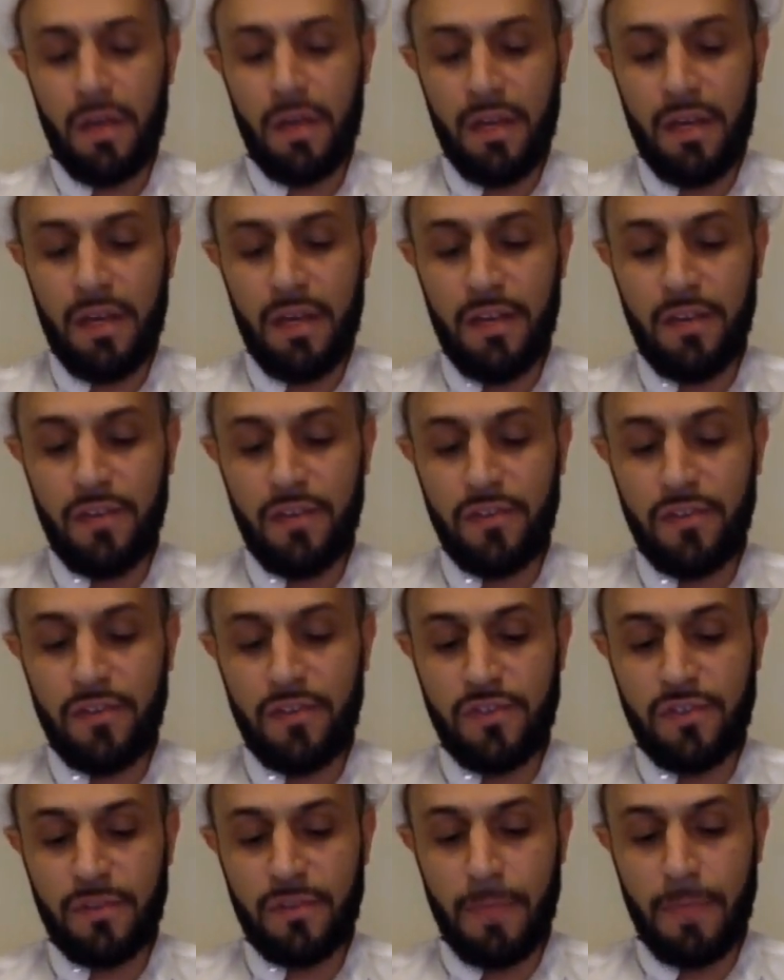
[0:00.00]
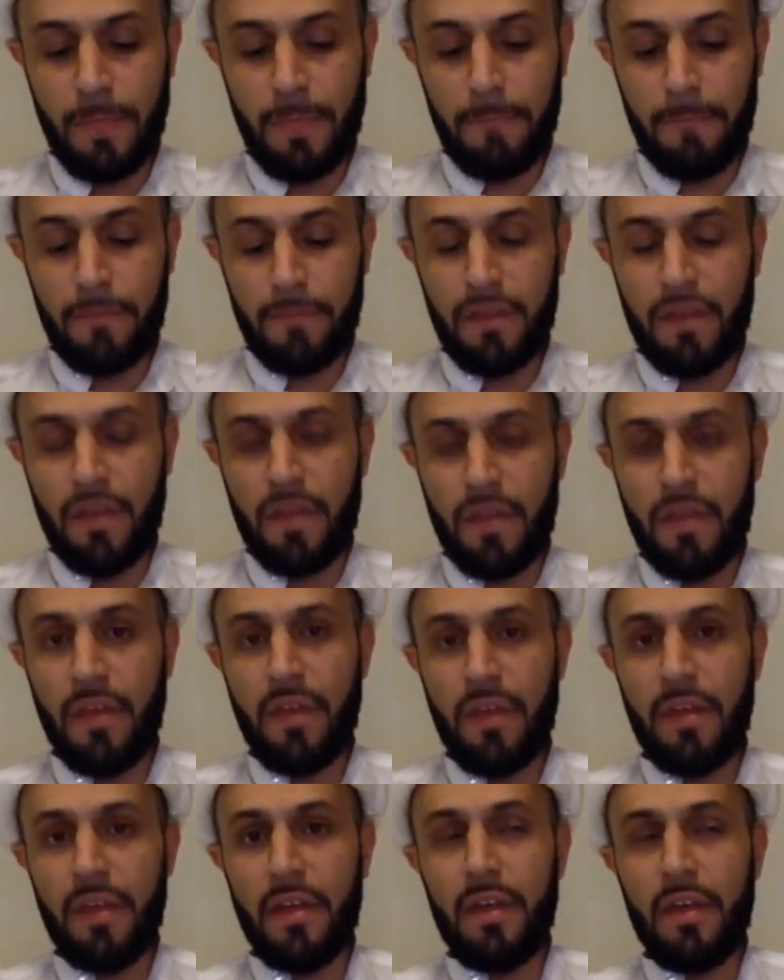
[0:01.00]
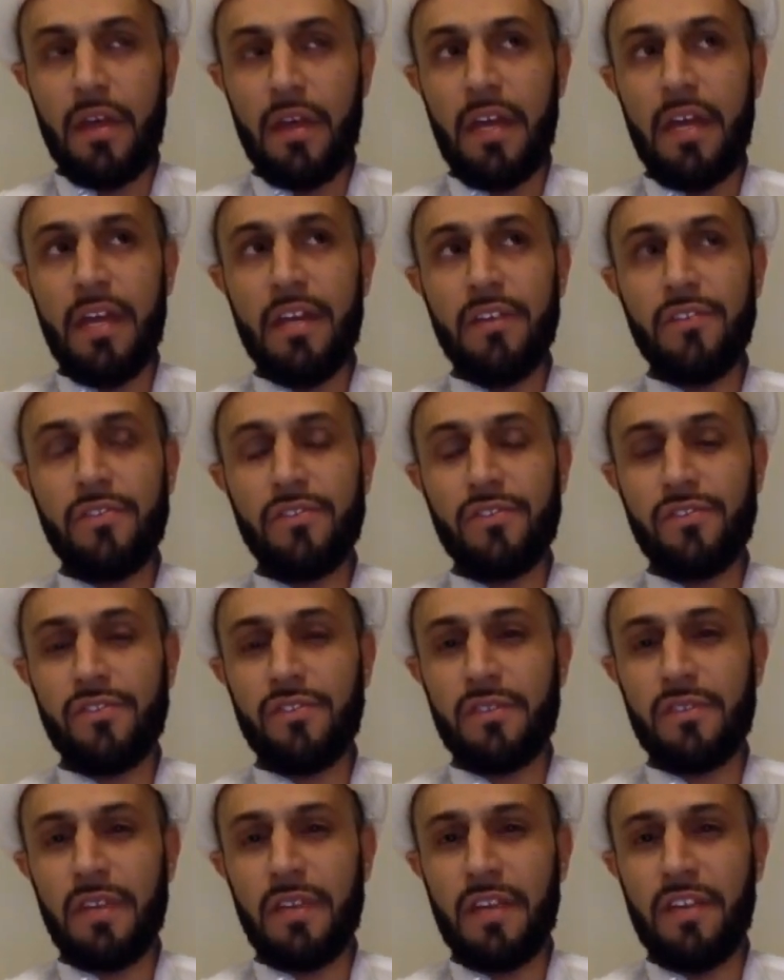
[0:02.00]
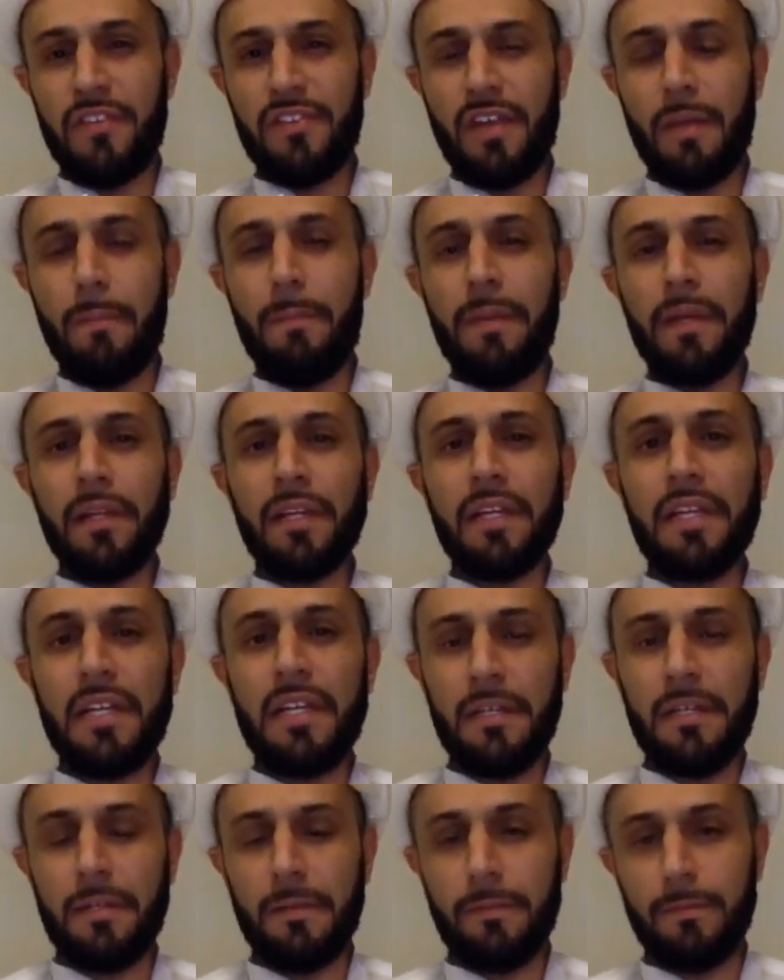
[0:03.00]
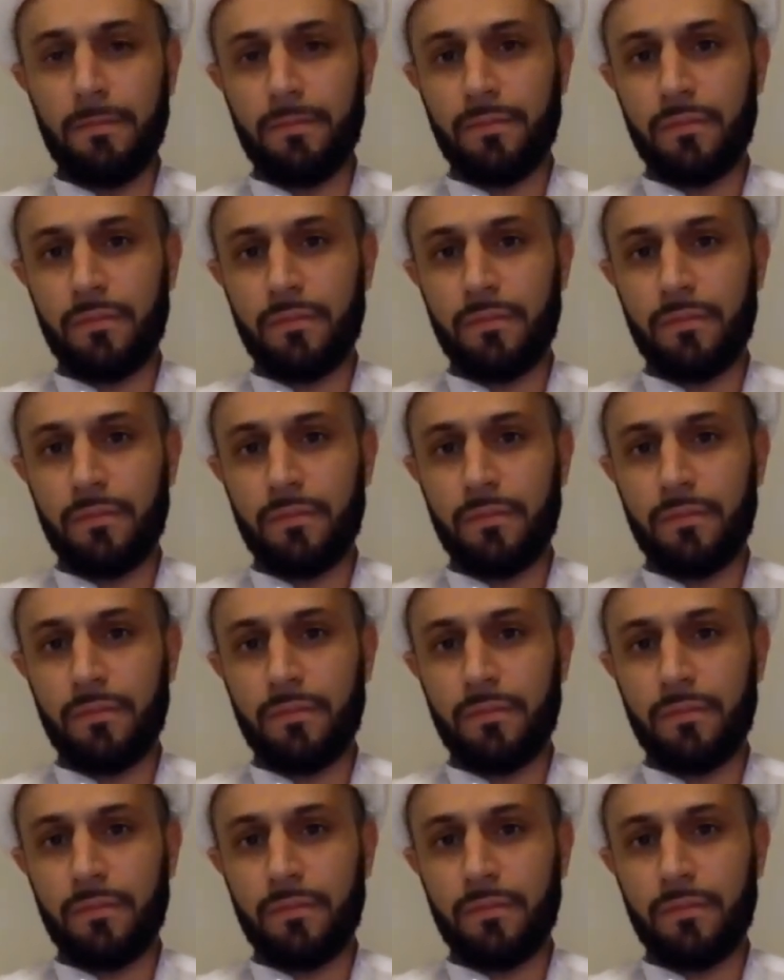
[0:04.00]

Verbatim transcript: is his, his ability